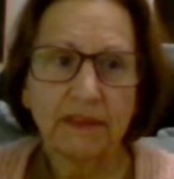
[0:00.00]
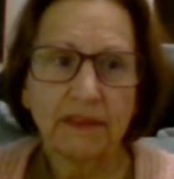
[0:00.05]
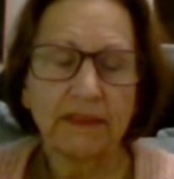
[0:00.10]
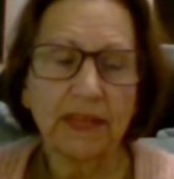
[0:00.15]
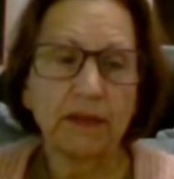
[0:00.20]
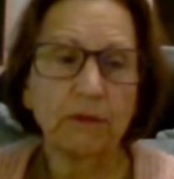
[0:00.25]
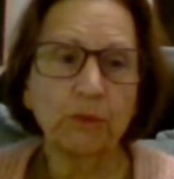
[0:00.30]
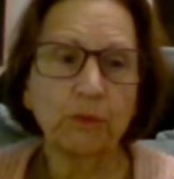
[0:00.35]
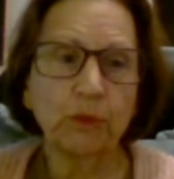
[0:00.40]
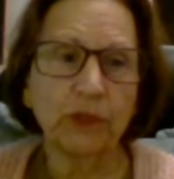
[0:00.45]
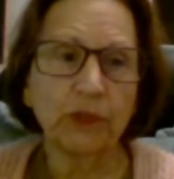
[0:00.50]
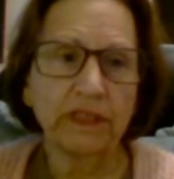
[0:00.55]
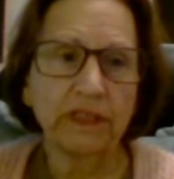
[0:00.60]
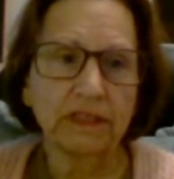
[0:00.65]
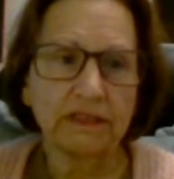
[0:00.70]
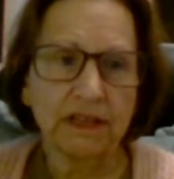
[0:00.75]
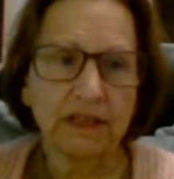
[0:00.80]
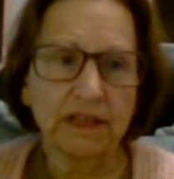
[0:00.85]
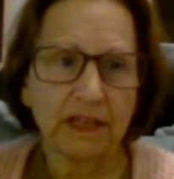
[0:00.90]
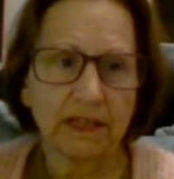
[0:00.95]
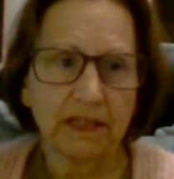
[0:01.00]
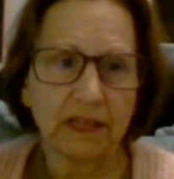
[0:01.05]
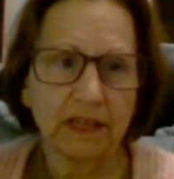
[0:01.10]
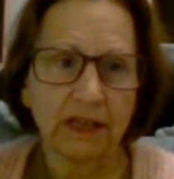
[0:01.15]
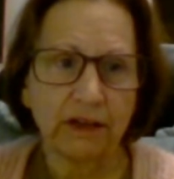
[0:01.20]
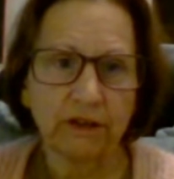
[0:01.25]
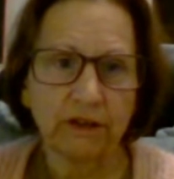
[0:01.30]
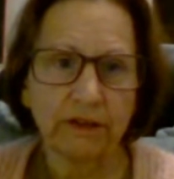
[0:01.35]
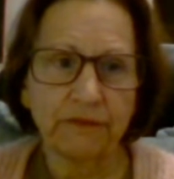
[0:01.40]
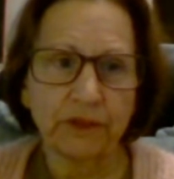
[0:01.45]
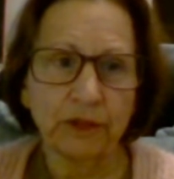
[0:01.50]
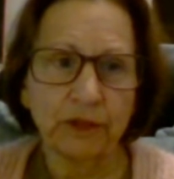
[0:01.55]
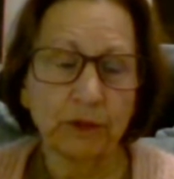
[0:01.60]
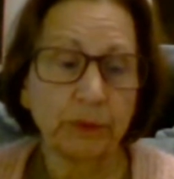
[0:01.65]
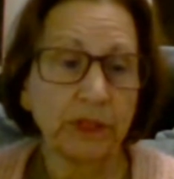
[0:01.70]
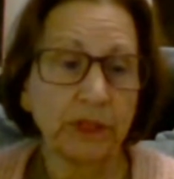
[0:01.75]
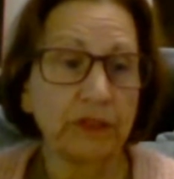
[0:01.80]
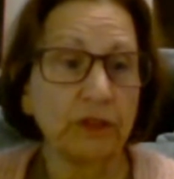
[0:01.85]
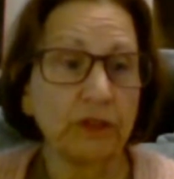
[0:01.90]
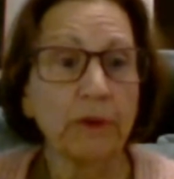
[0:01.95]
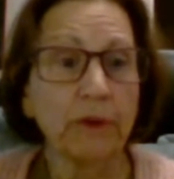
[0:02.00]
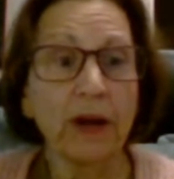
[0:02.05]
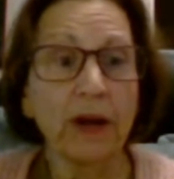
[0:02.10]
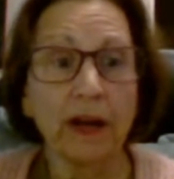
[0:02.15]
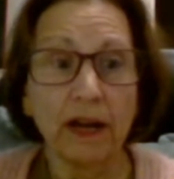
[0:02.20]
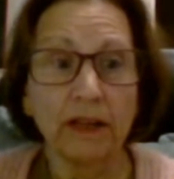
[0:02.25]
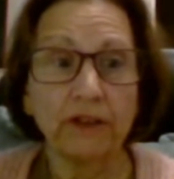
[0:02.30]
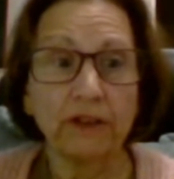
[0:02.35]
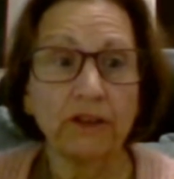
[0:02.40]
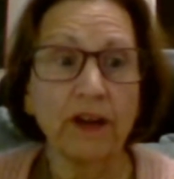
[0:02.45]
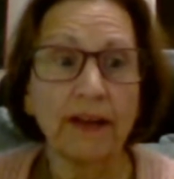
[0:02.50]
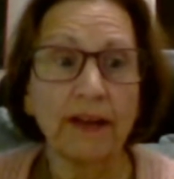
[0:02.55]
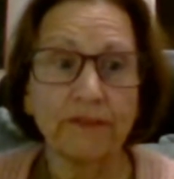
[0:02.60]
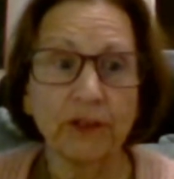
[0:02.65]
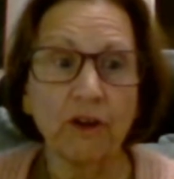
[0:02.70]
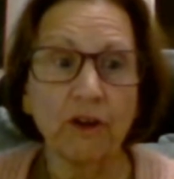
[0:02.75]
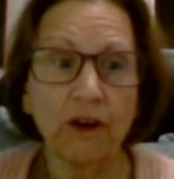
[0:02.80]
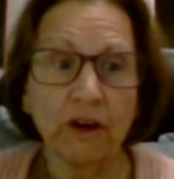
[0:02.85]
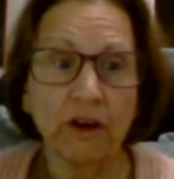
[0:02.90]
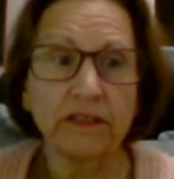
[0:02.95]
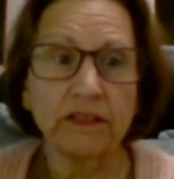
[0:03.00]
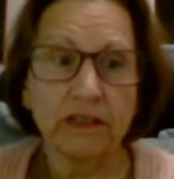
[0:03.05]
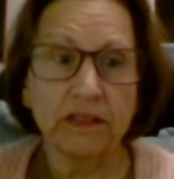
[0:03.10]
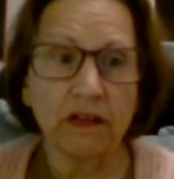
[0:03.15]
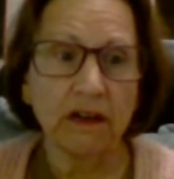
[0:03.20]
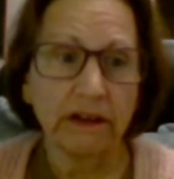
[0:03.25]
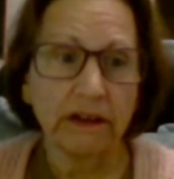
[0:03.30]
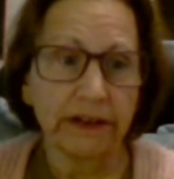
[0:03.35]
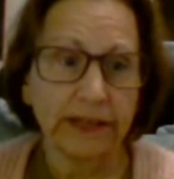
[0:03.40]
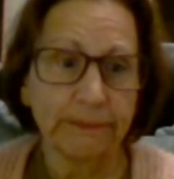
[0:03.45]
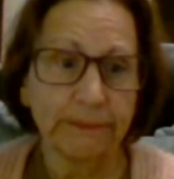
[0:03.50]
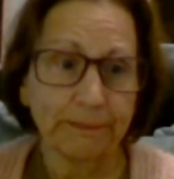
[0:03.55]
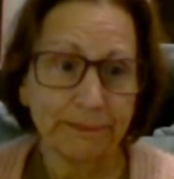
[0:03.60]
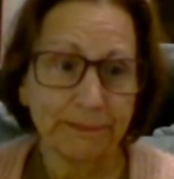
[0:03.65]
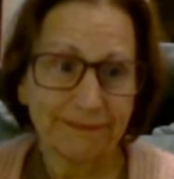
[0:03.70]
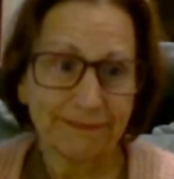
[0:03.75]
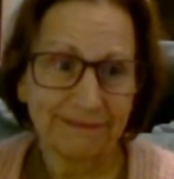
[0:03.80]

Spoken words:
They want to take care of you, and you're having a hard time